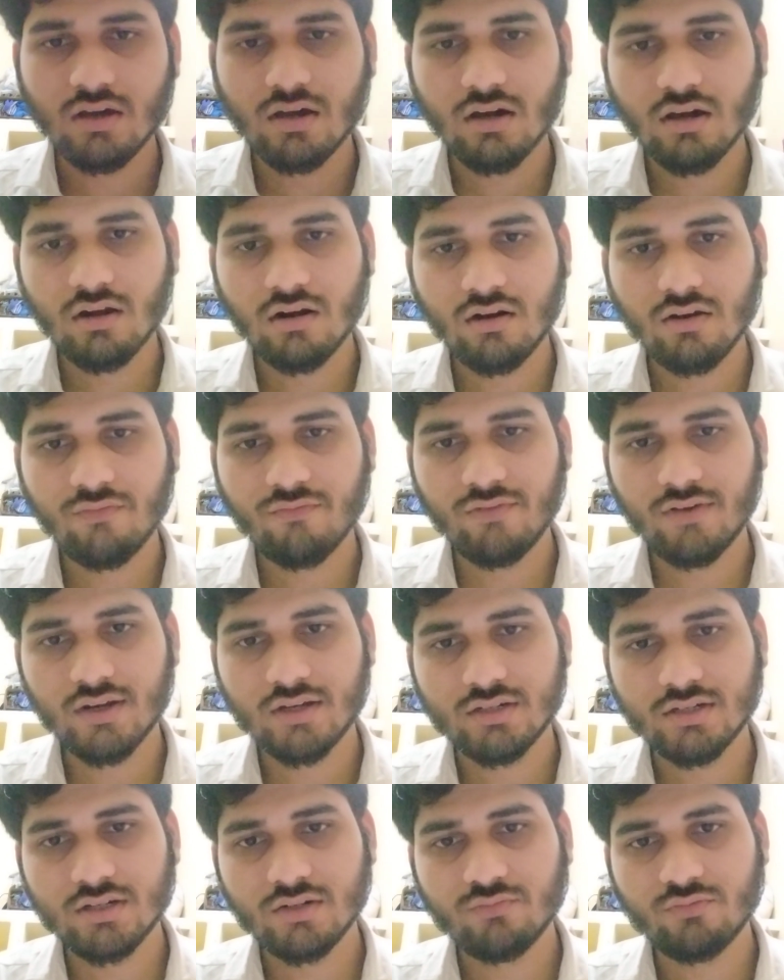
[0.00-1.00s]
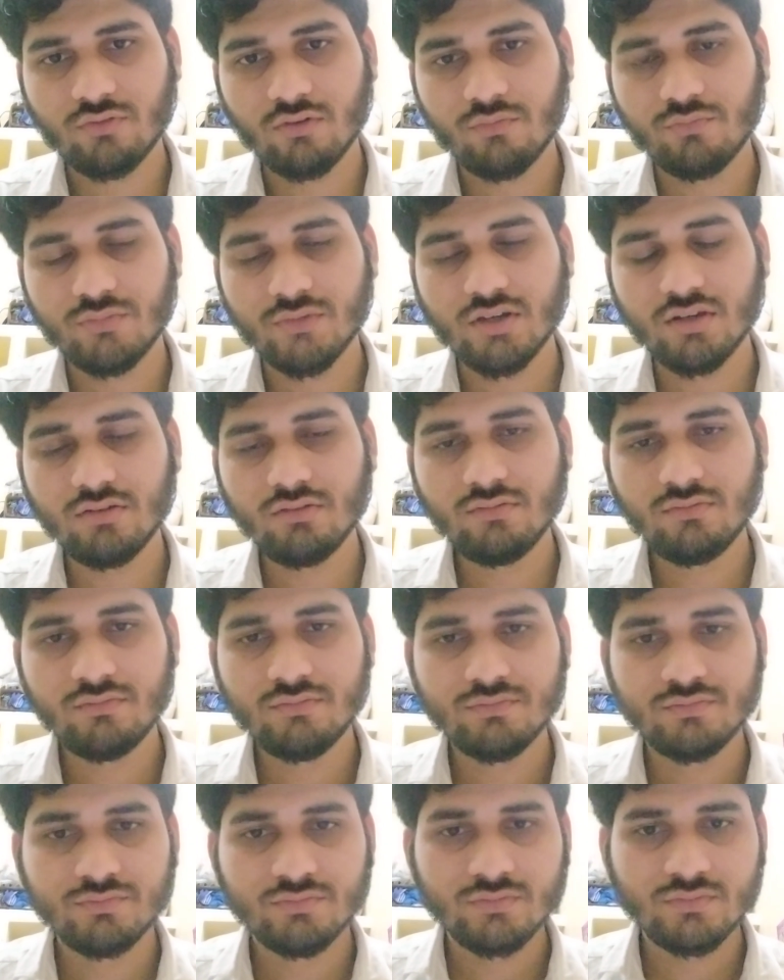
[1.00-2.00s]
are reflected from the
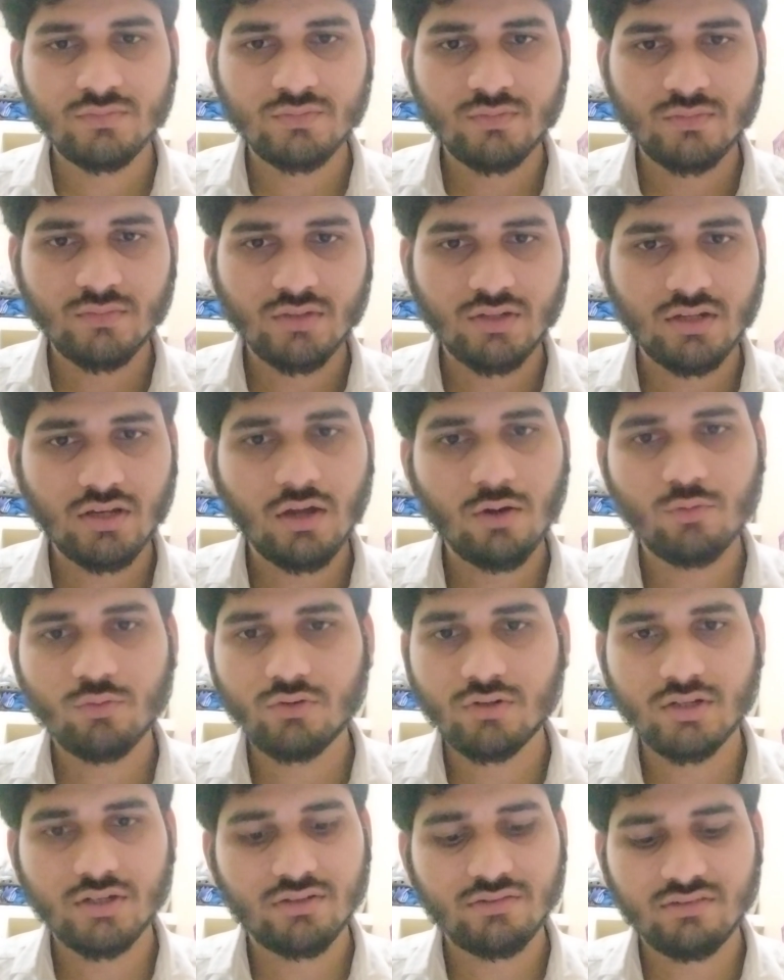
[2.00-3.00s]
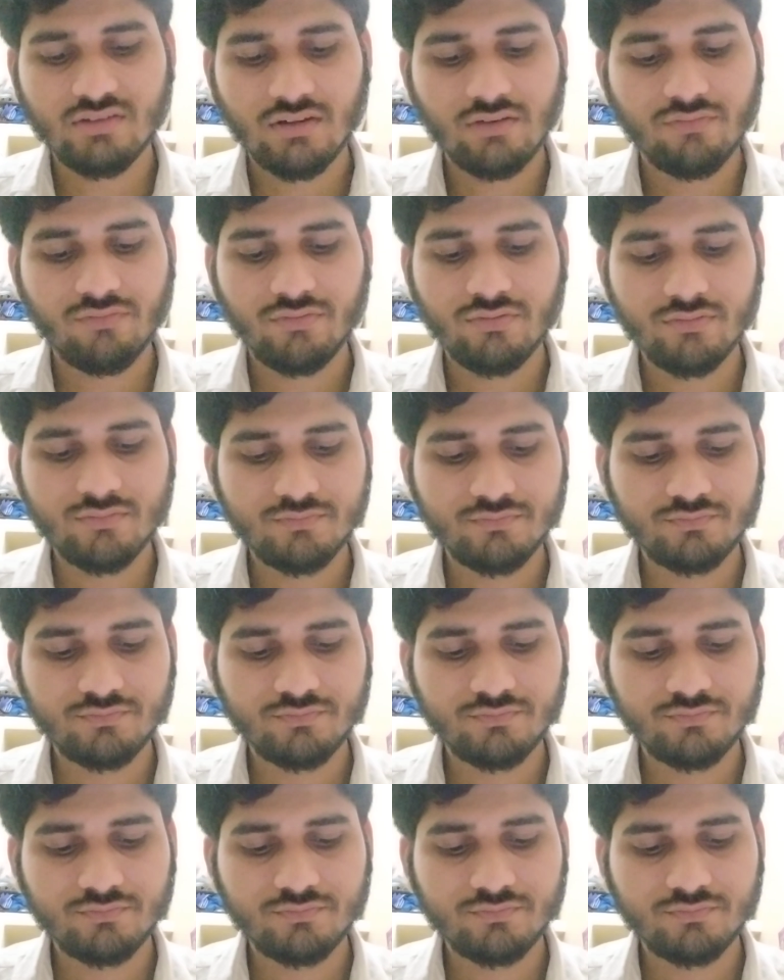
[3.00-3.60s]
cloud itself.